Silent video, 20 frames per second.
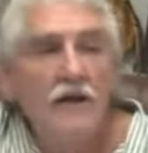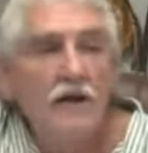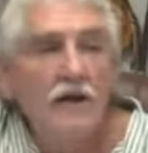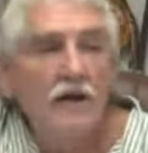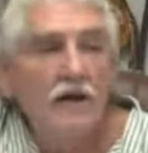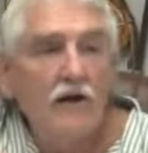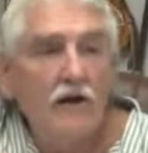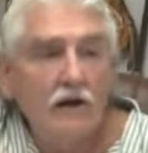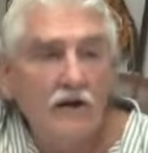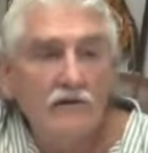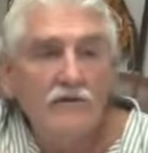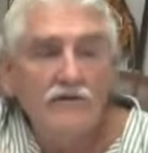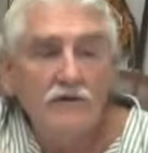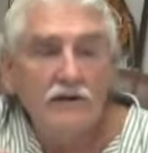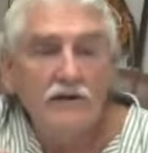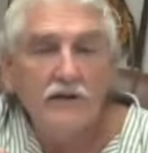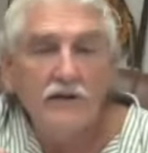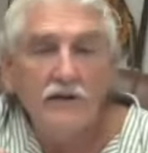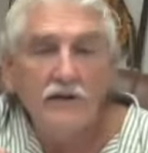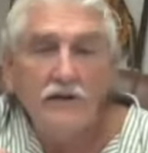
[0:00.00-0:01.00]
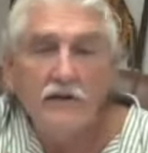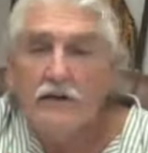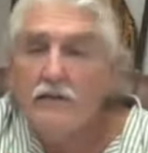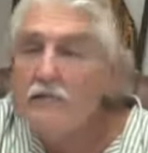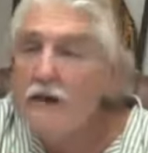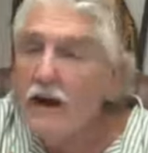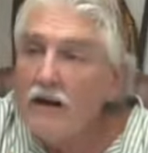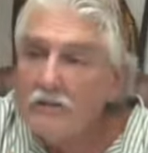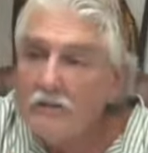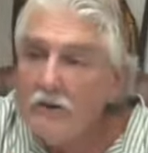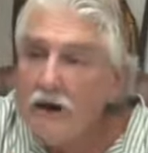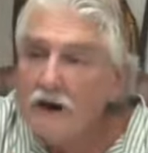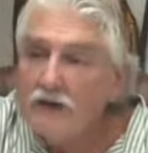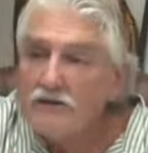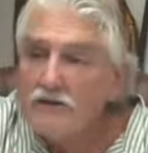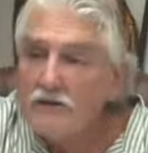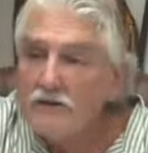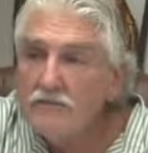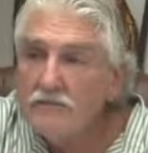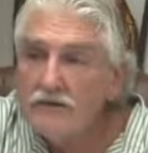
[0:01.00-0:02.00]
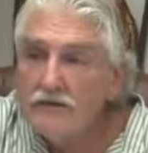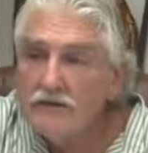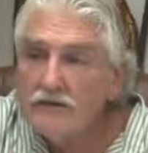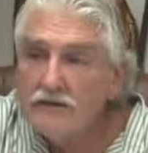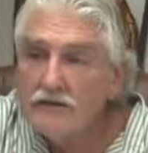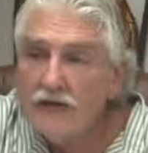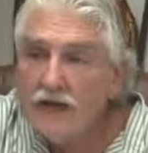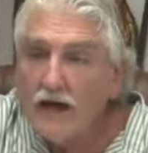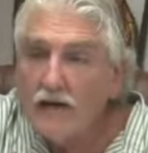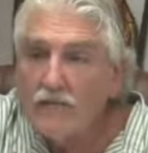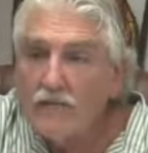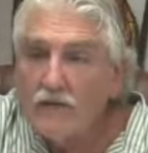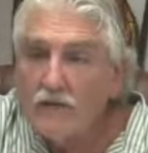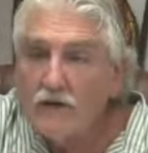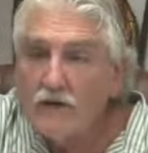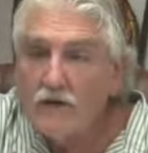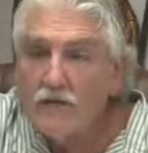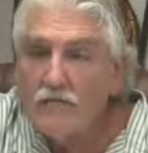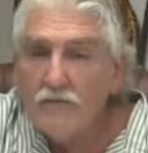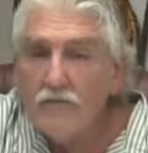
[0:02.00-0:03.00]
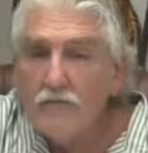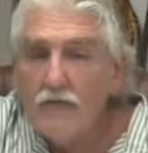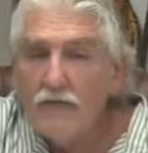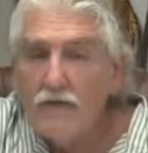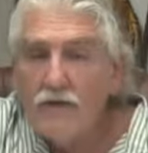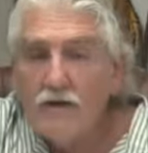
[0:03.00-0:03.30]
uh, on a video and about Marcy being the type one.